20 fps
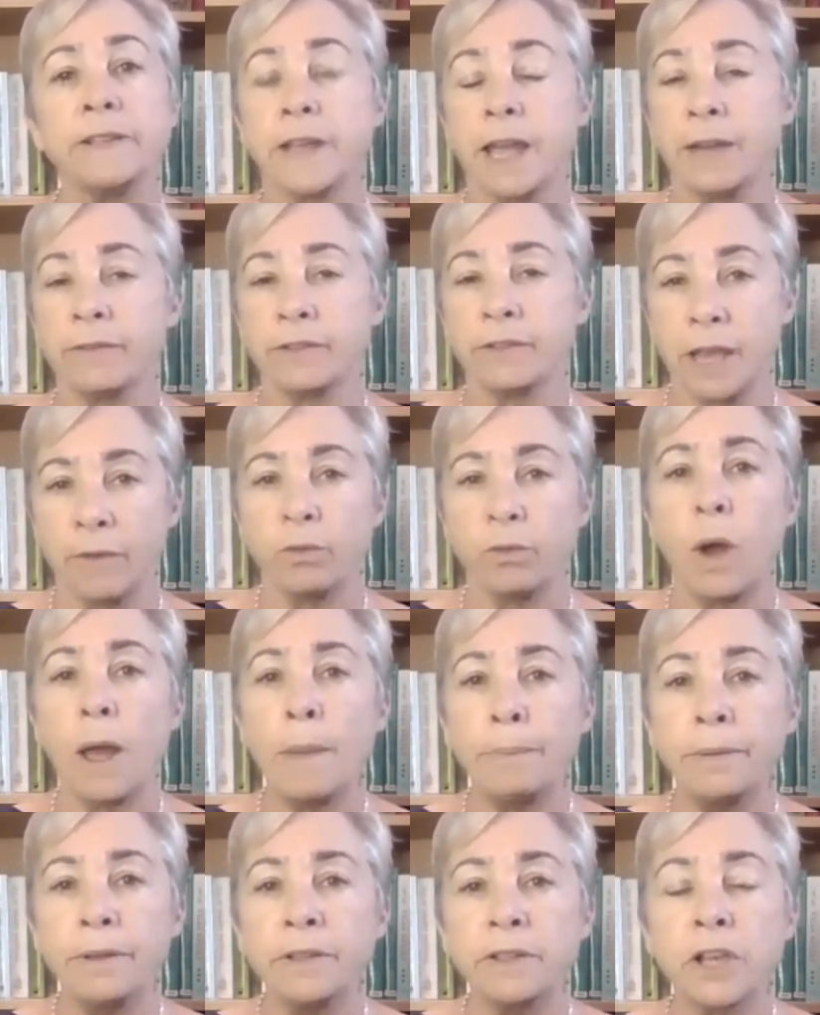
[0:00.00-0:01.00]
They have to have
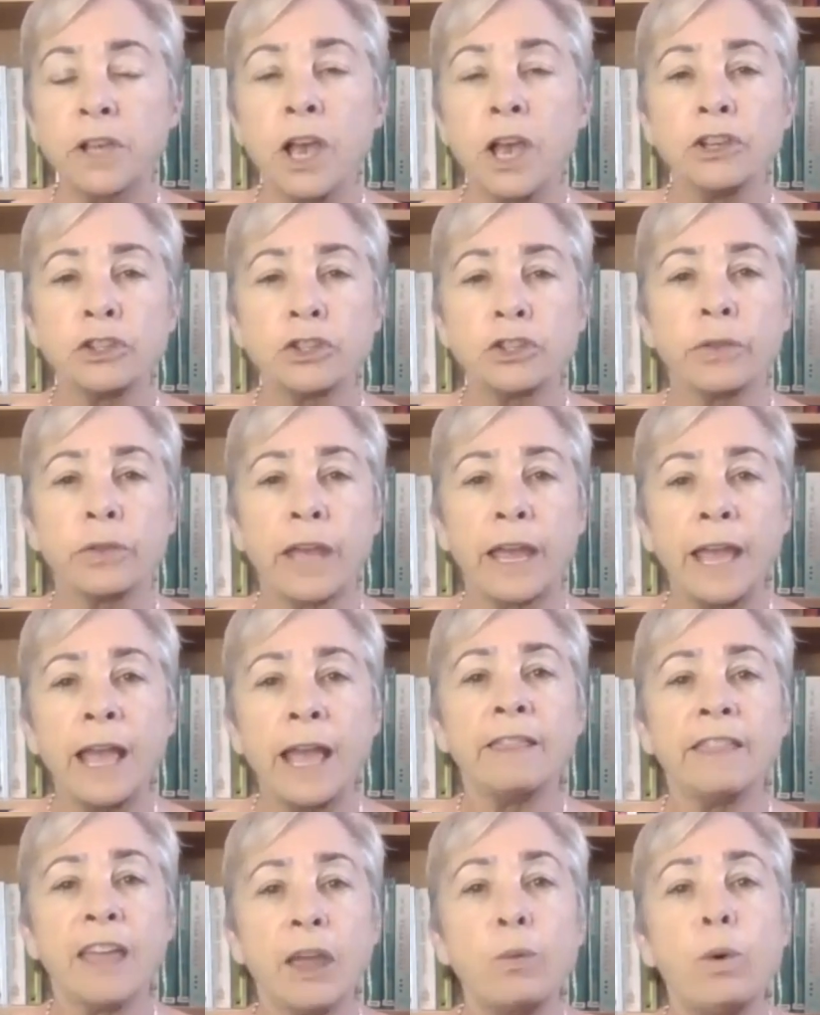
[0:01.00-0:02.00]
weapons, so
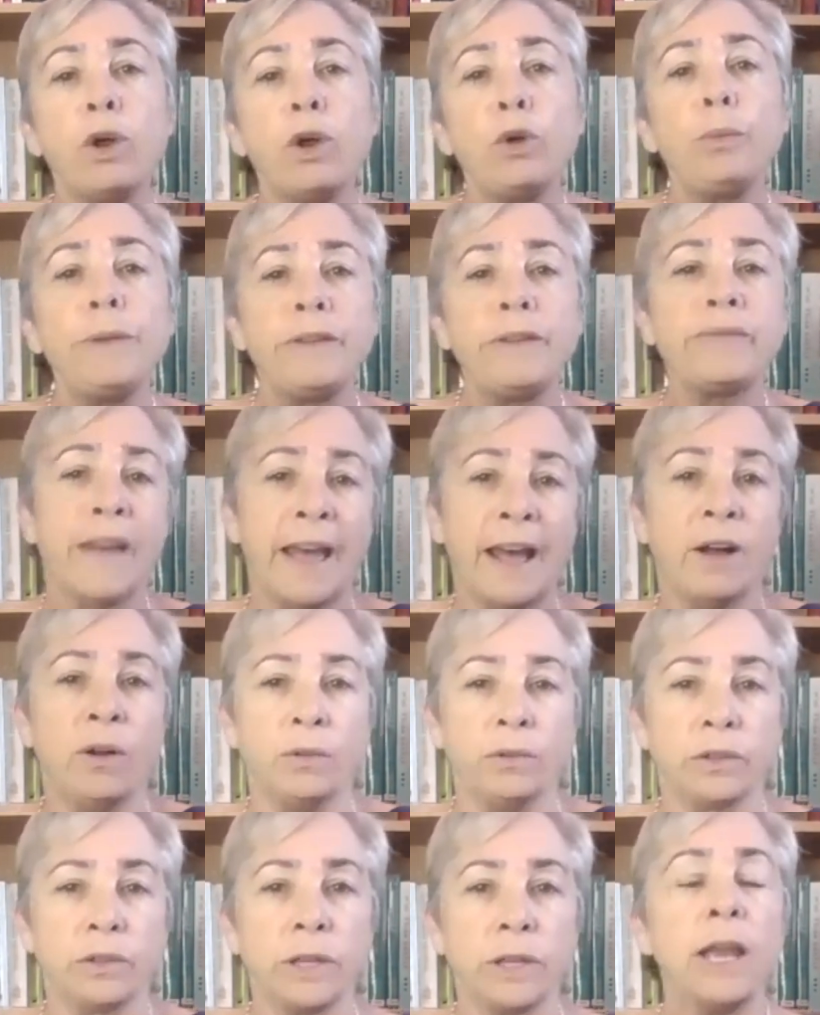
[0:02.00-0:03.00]
they will be
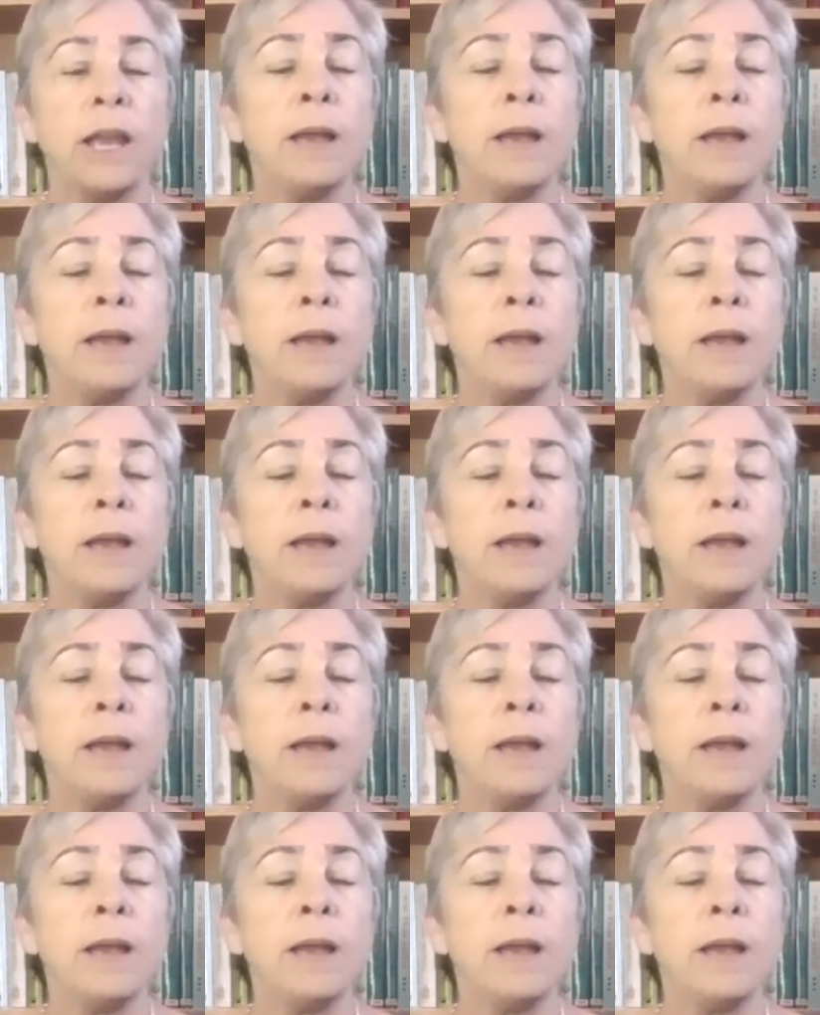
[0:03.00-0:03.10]
found.